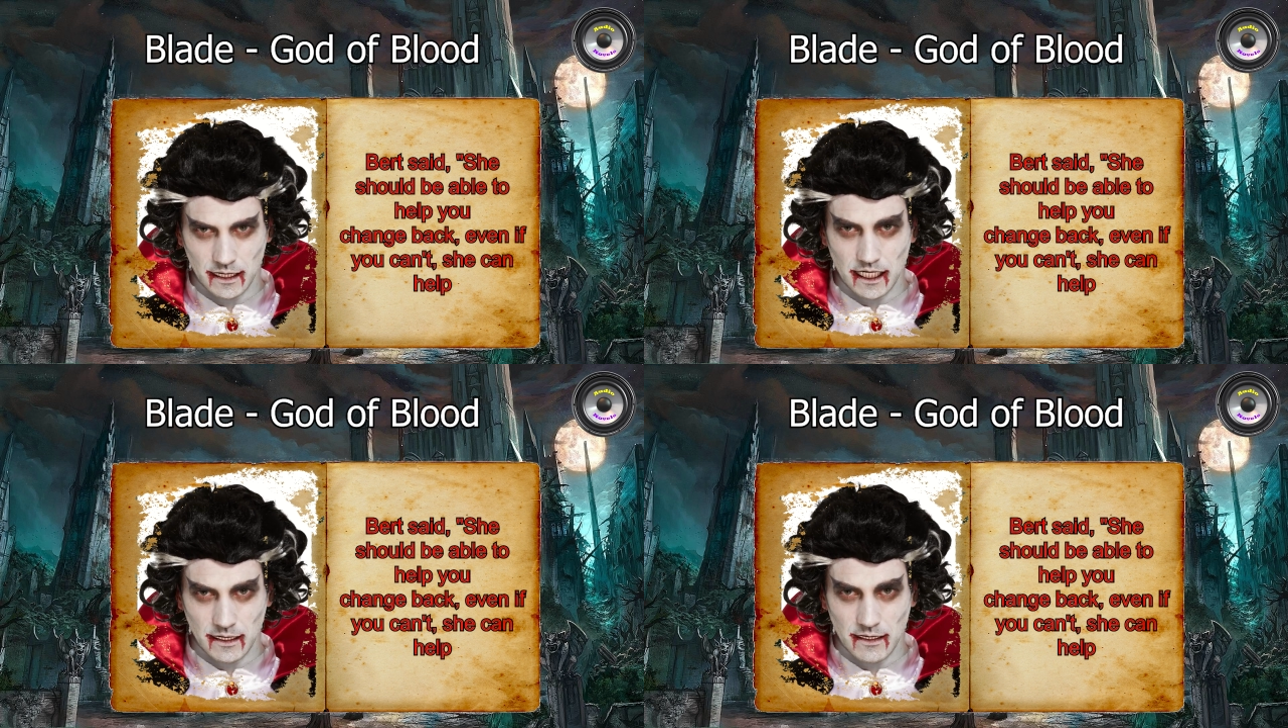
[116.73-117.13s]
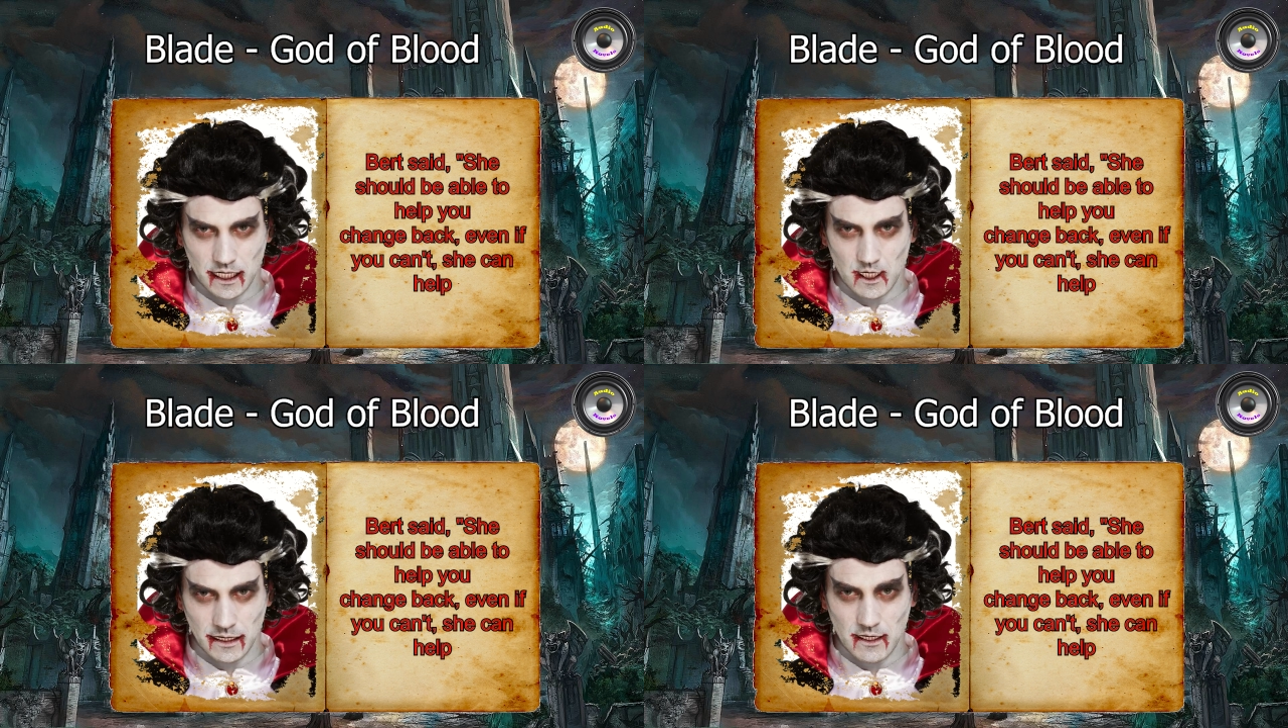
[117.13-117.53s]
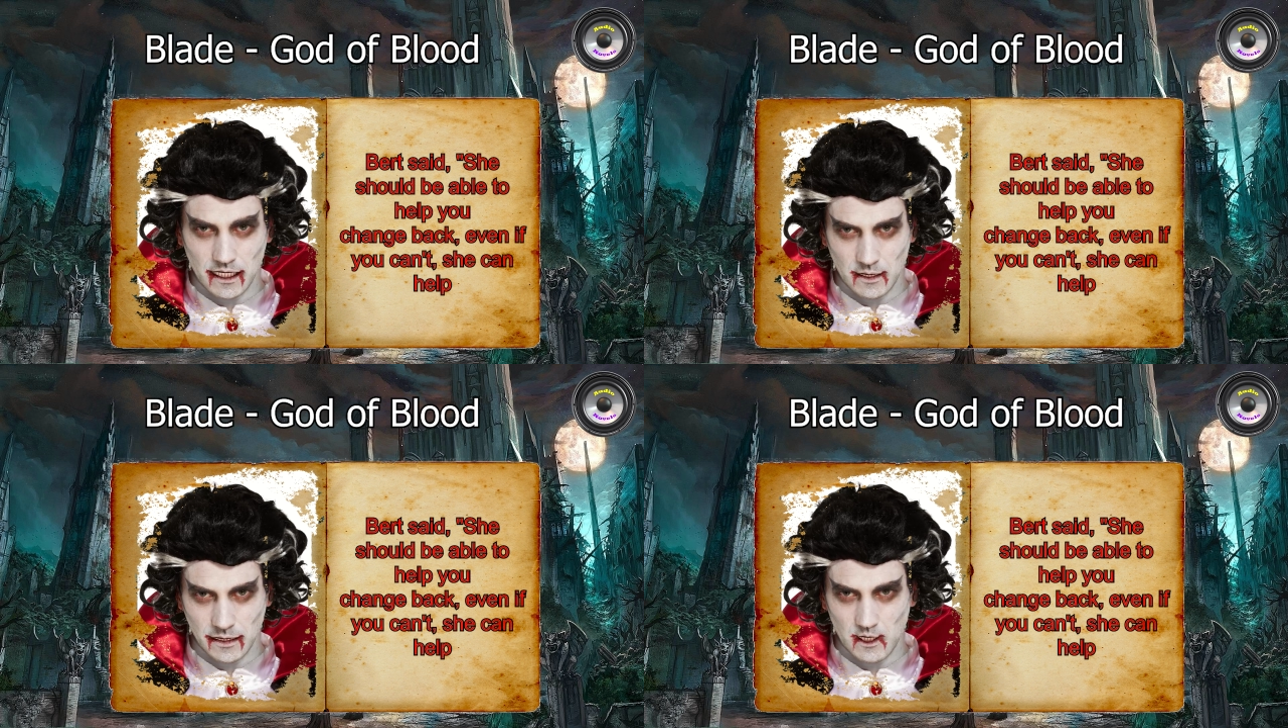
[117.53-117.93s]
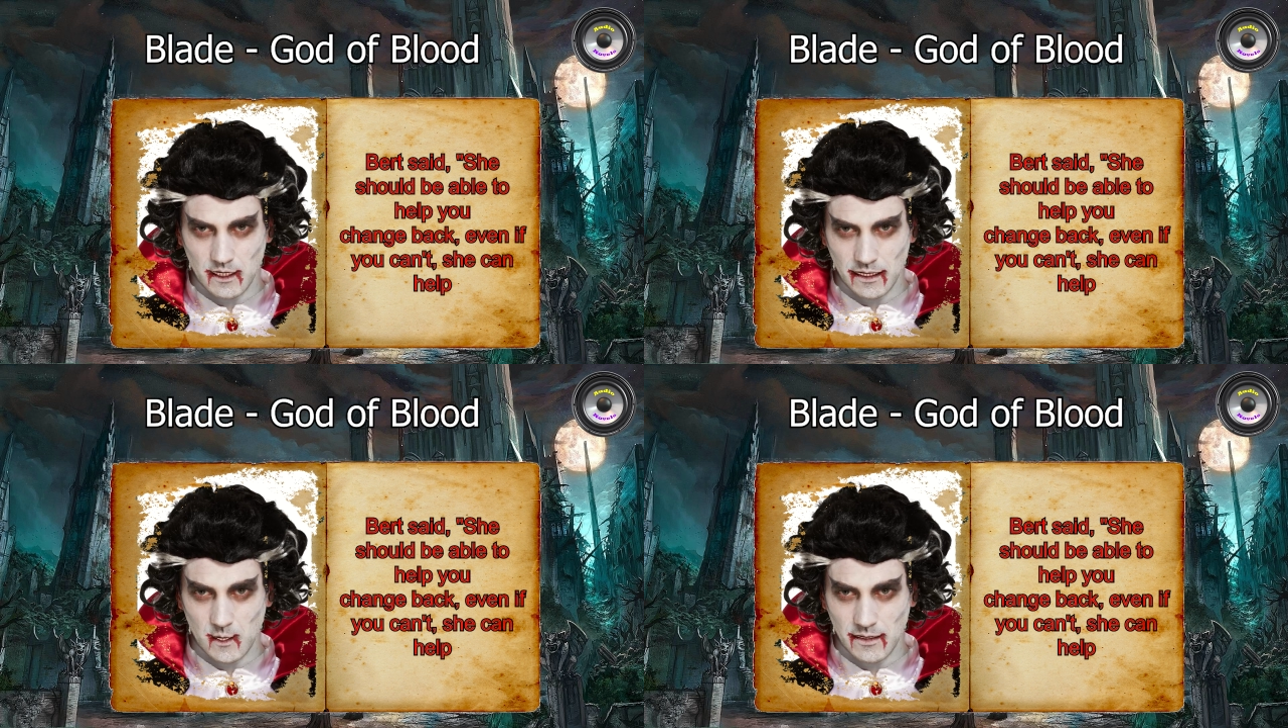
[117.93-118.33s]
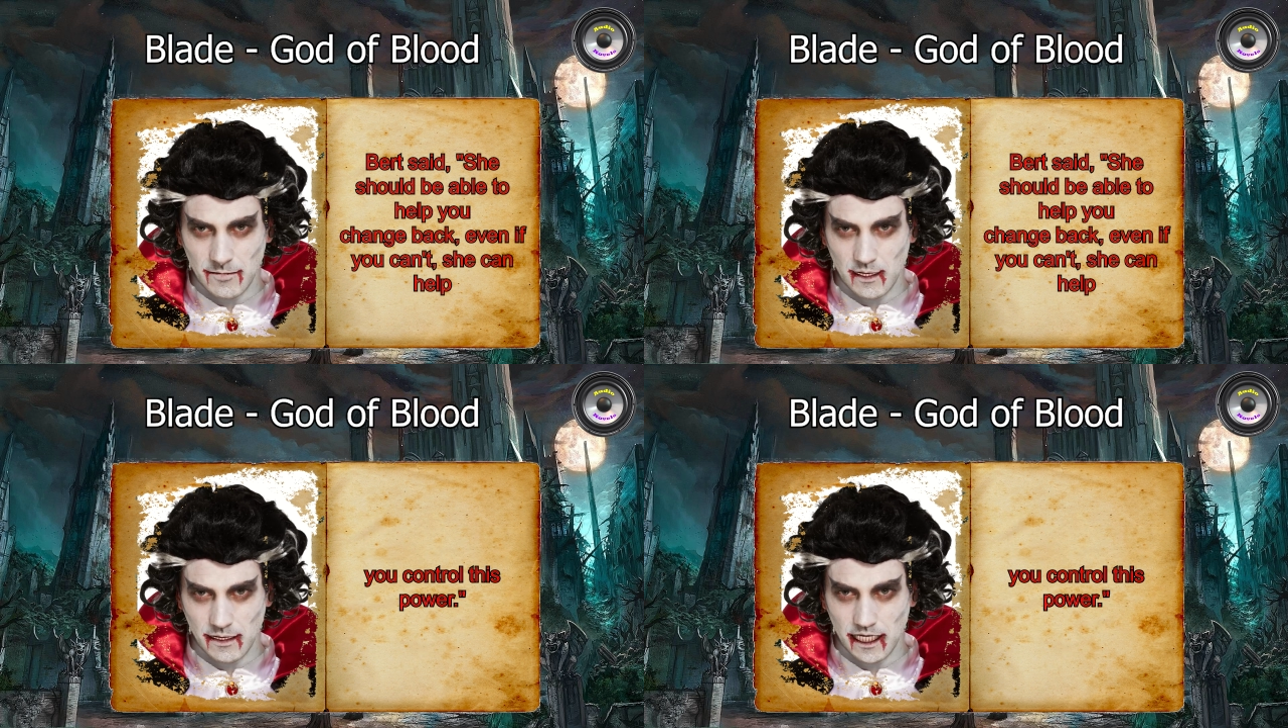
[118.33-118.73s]
Even if you can't, she can
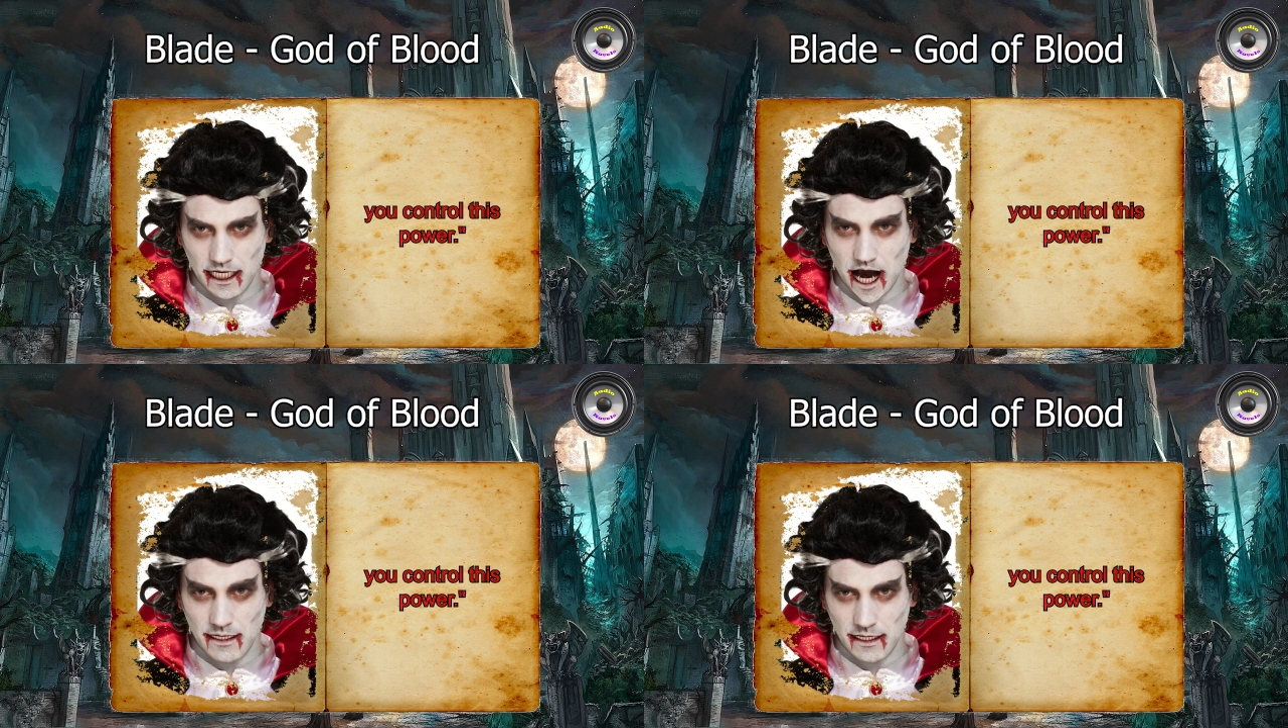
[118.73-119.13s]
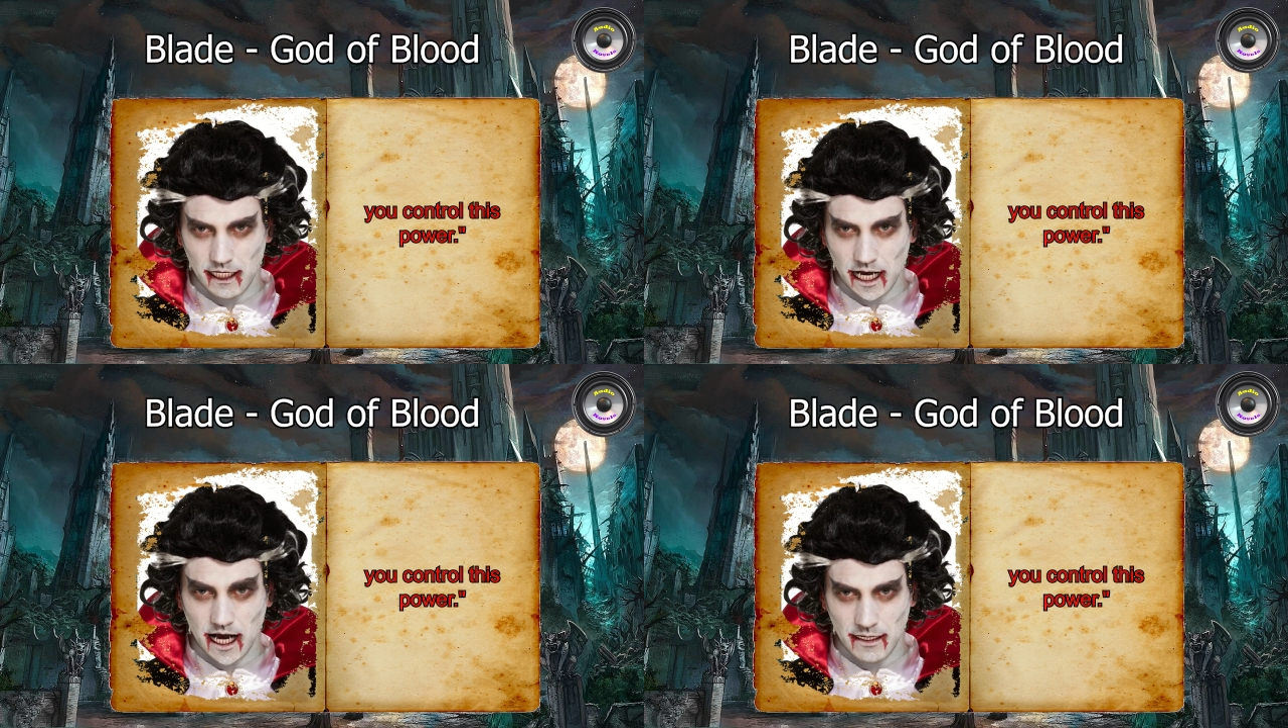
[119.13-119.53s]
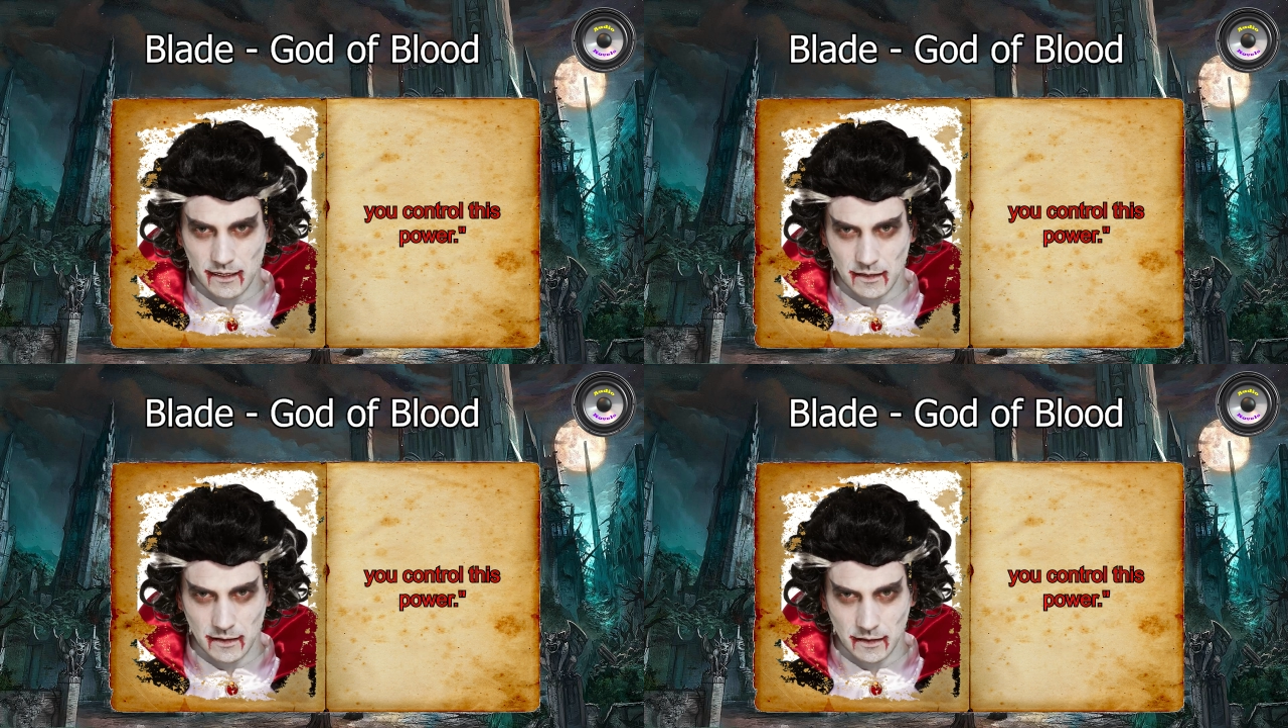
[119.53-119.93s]
help you control this power.